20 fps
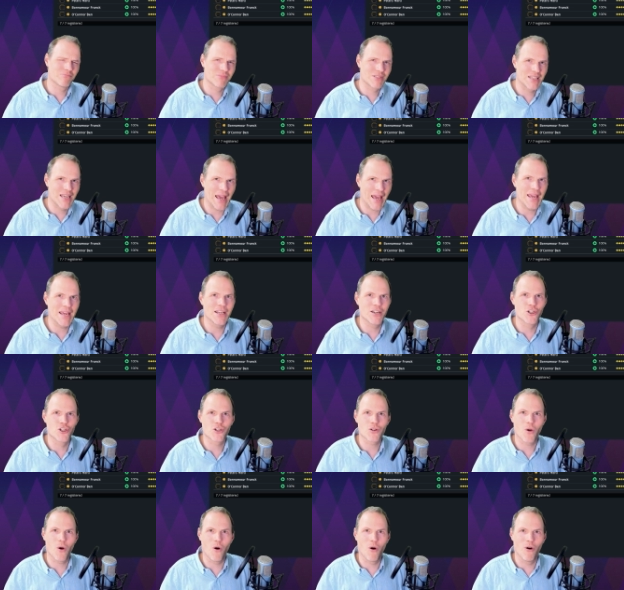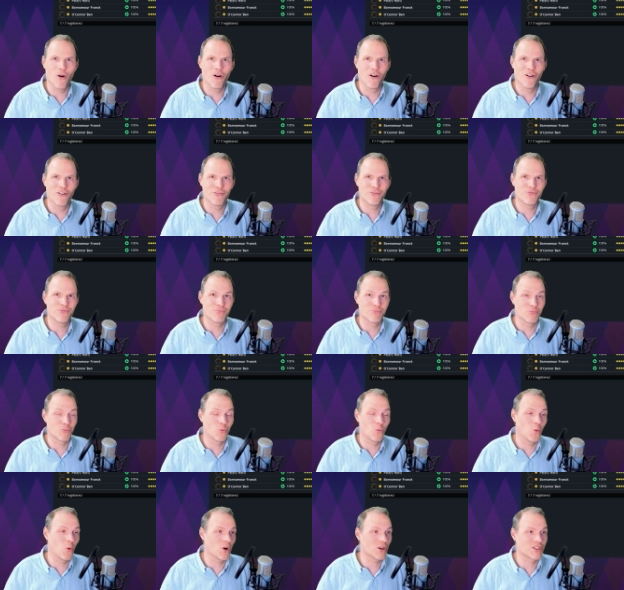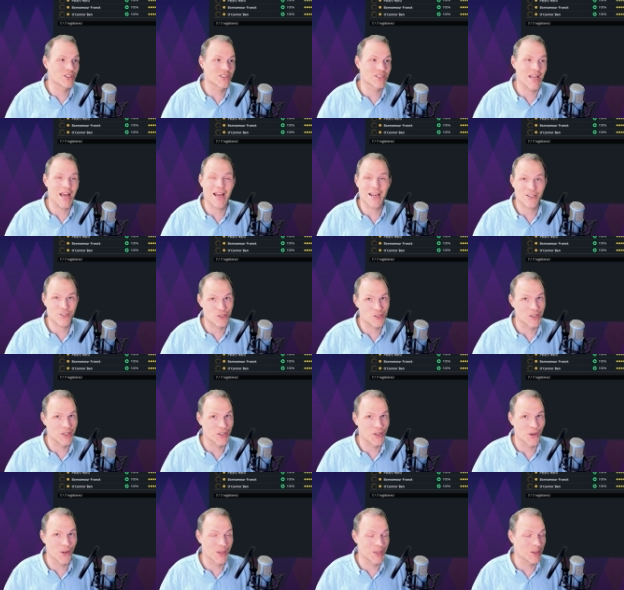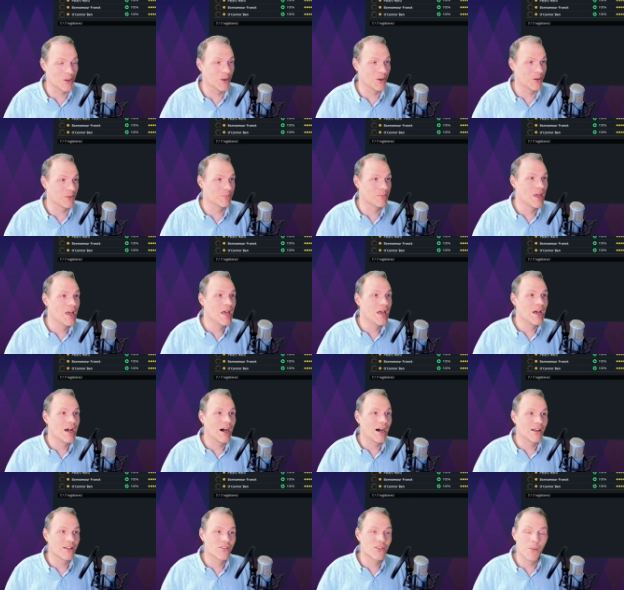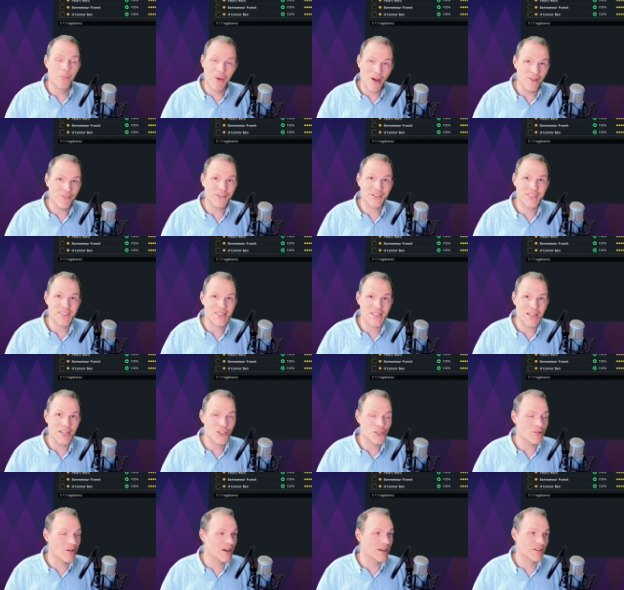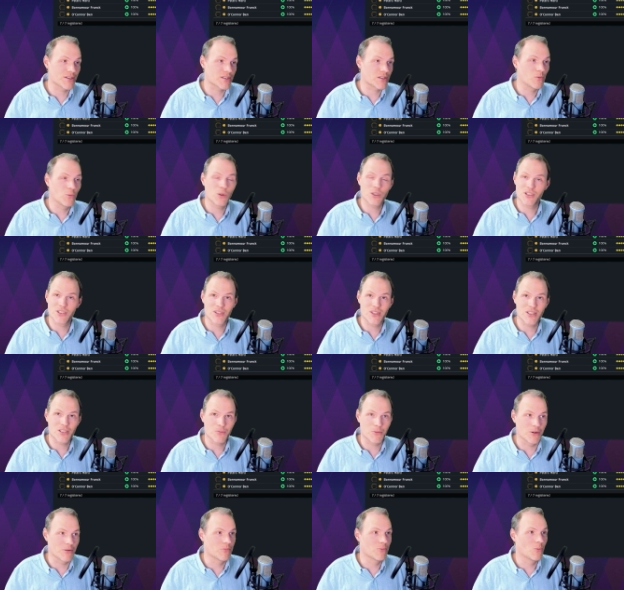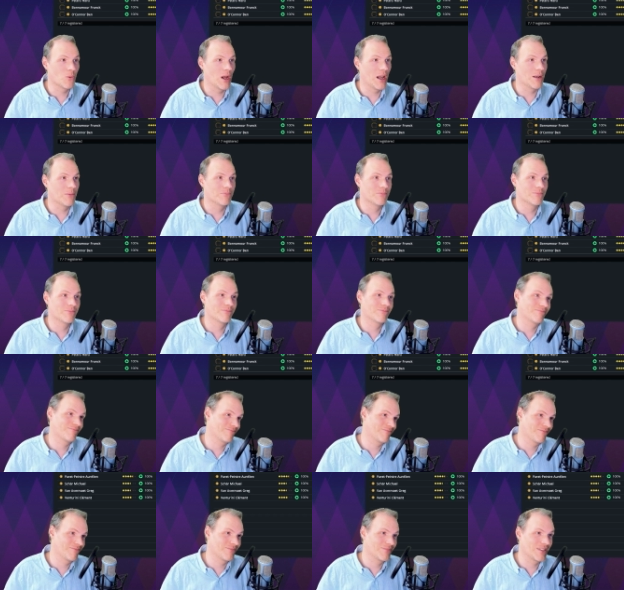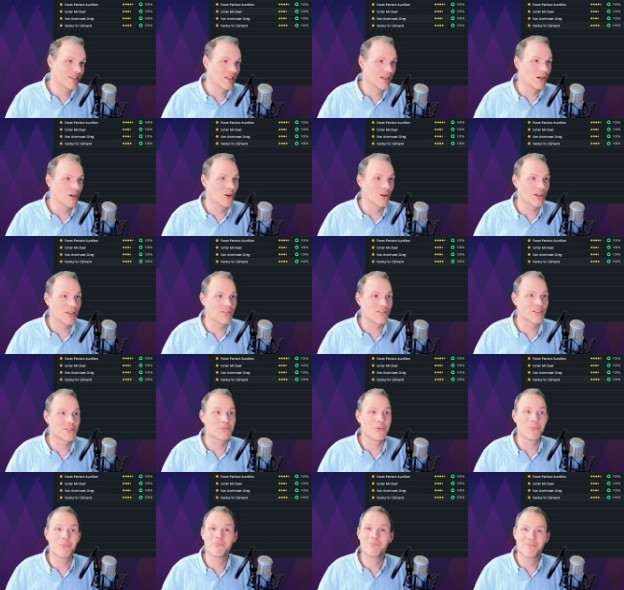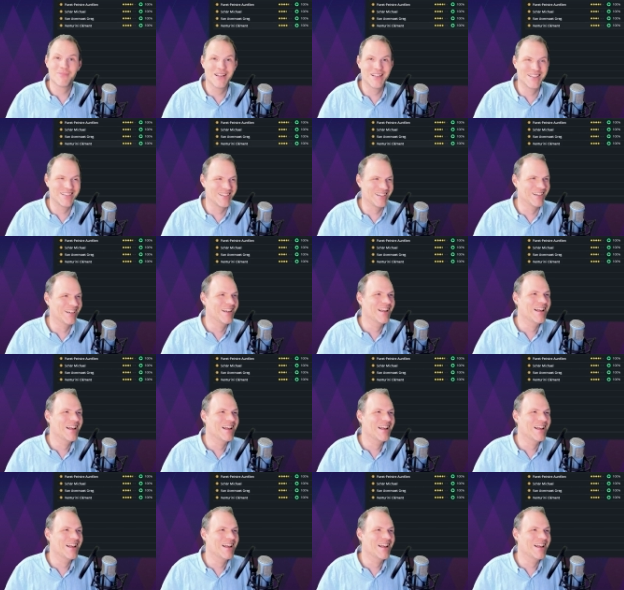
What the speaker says: gauge of what is actually going on. The perfect stage, you ask, what is this one? Well, look at this one.